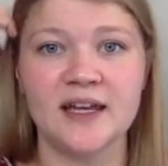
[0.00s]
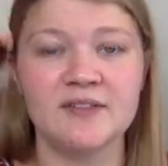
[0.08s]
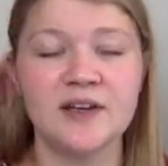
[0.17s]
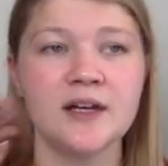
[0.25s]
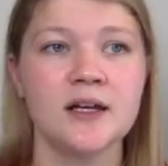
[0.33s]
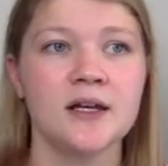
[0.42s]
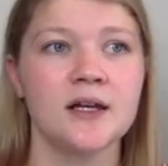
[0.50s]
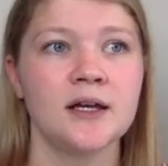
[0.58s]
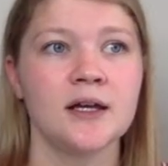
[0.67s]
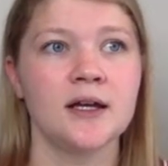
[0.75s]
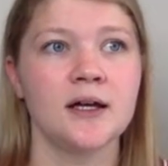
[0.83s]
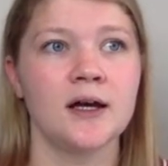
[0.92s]
Even
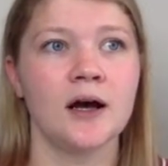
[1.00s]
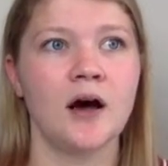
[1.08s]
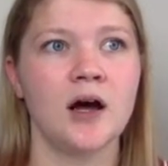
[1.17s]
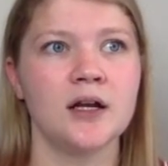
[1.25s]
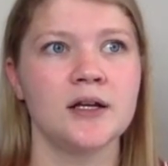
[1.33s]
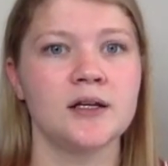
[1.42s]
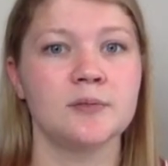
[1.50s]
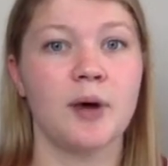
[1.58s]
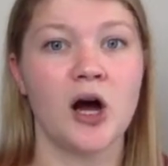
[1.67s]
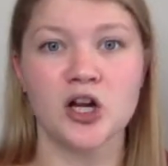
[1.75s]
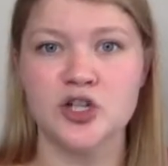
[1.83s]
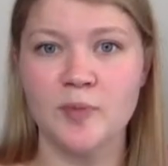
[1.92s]
on
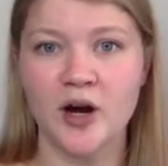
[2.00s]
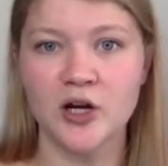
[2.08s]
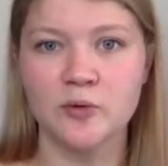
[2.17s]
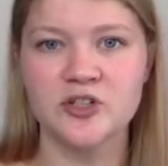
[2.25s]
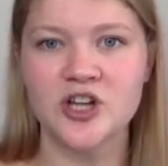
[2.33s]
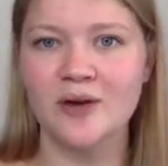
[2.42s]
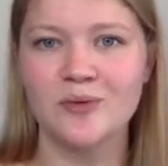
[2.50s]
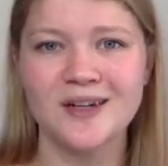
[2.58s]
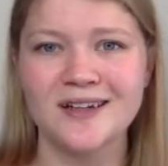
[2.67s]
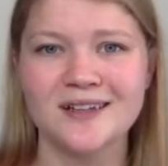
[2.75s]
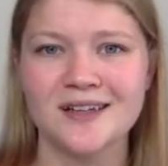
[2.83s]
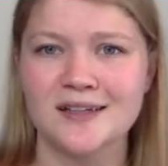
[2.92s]
Poshmark, which I wouldn't
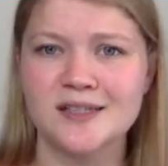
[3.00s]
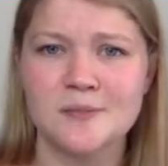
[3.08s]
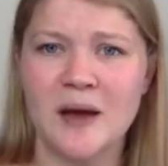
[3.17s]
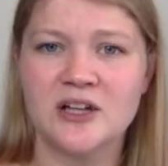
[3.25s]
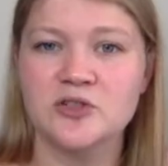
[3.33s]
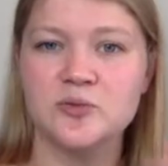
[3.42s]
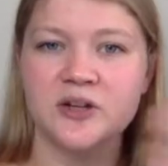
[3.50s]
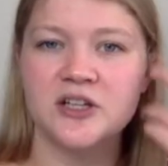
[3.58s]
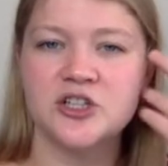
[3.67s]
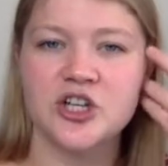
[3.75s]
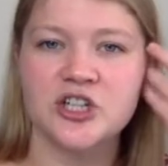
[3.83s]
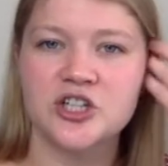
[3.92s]
expect
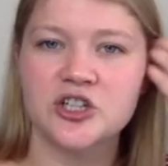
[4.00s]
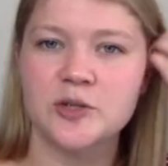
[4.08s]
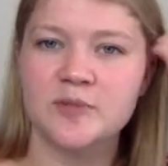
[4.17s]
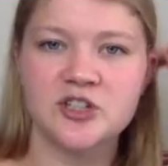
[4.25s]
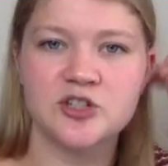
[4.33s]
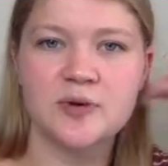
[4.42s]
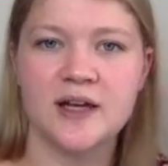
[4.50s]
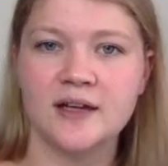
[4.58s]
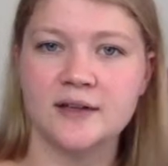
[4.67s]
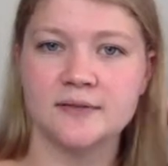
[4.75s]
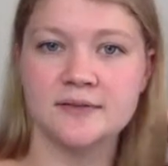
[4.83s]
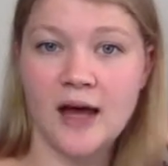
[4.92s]
really J. Jill to be
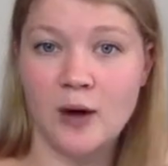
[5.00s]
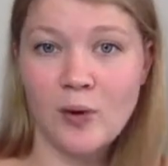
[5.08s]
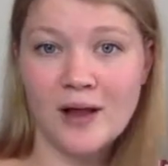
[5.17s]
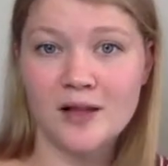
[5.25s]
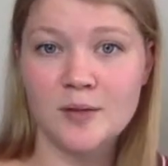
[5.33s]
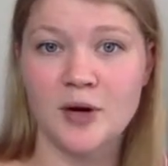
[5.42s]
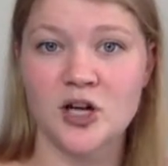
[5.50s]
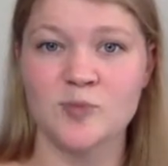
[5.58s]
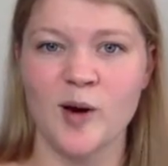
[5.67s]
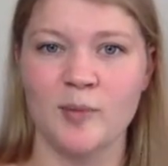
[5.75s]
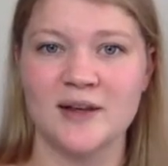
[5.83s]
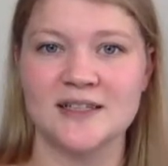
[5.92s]
doing that well on
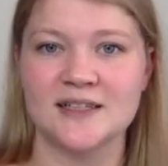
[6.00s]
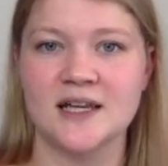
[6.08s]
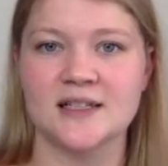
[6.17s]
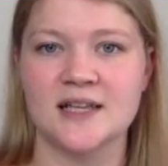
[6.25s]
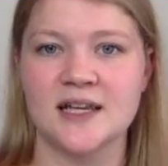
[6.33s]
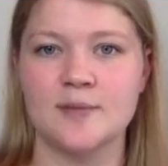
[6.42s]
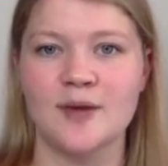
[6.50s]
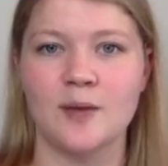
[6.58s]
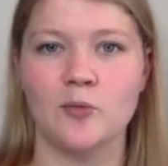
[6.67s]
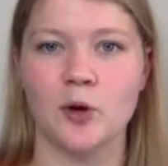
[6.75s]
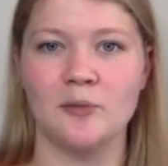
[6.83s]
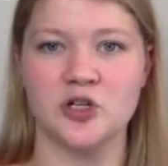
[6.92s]
Poshmark because it does tend to be a
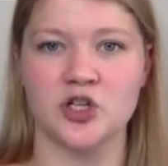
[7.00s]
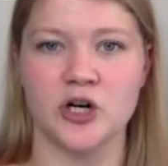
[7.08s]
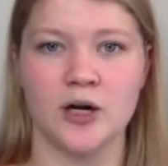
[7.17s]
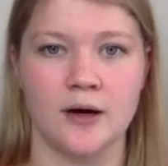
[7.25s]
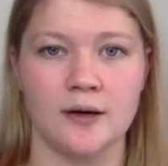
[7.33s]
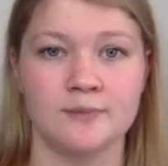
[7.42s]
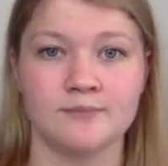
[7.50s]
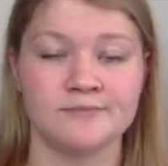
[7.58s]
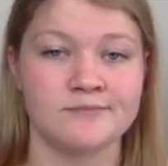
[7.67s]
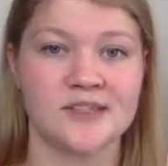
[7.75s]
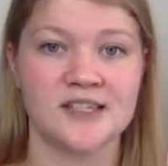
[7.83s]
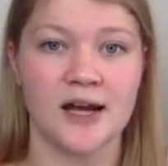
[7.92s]
more mature
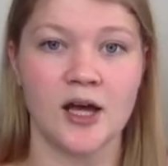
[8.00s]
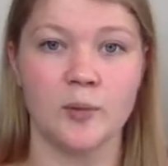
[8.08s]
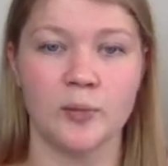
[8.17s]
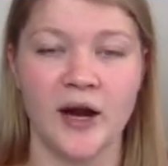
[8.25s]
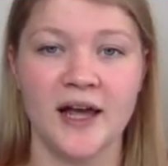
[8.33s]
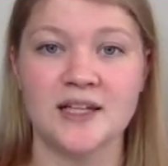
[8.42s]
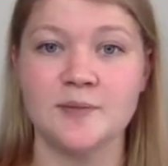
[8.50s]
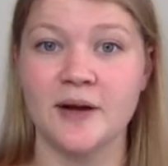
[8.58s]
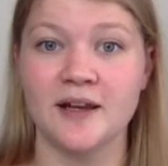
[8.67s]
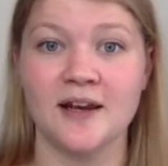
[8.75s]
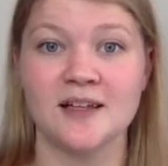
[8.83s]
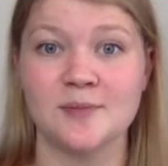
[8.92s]
style brand, but
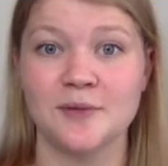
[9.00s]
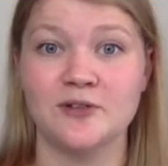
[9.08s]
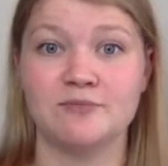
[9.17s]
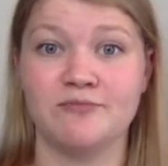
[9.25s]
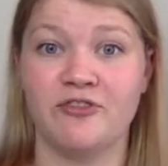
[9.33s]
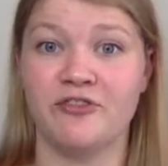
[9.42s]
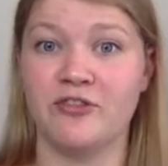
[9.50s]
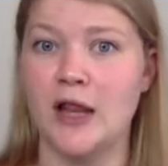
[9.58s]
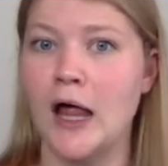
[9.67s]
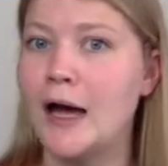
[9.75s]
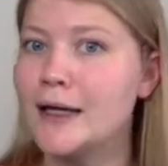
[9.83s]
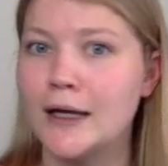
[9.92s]
it has been
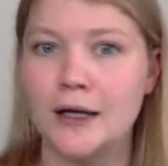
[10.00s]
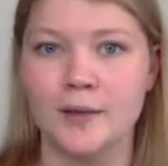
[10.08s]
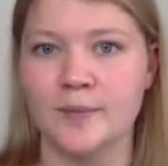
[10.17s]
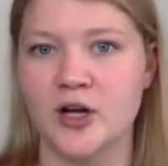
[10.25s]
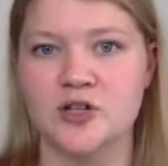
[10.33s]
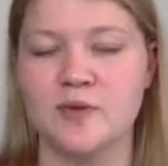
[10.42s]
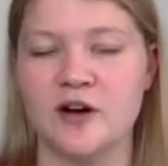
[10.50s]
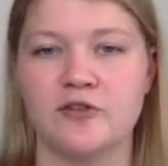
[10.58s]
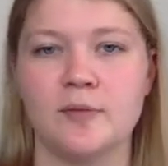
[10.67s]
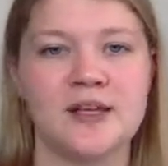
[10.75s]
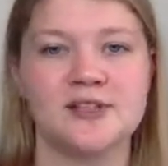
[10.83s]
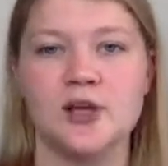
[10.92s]
flying on Poshmark
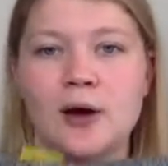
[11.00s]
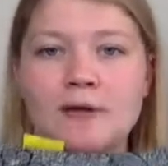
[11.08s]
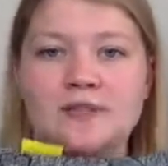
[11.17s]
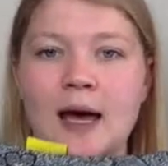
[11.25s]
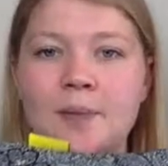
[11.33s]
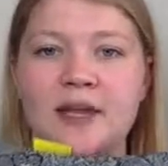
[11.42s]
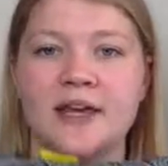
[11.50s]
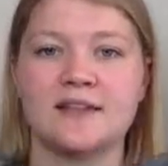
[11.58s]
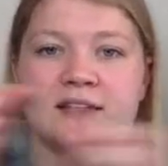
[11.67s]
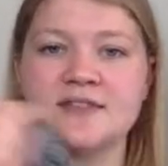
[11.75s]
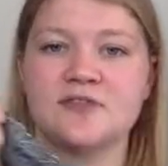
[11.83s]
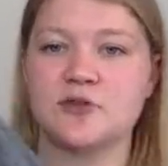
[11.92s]
for me. So I was happy to get
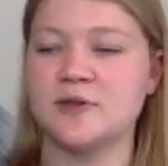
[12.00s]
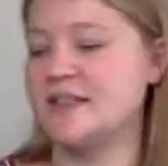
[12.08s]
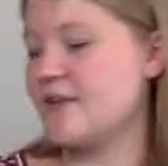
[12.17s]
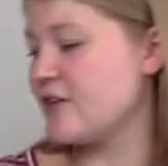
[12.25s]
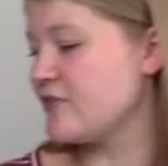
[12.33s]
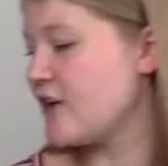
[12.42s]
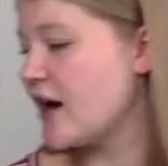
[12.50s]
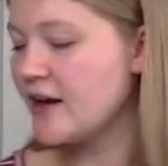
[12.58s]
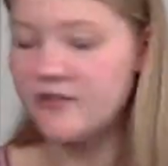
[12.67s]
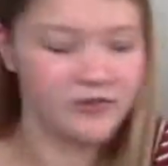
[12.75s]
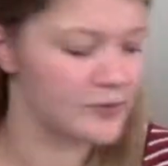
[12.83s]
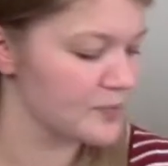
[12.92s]
this for 375.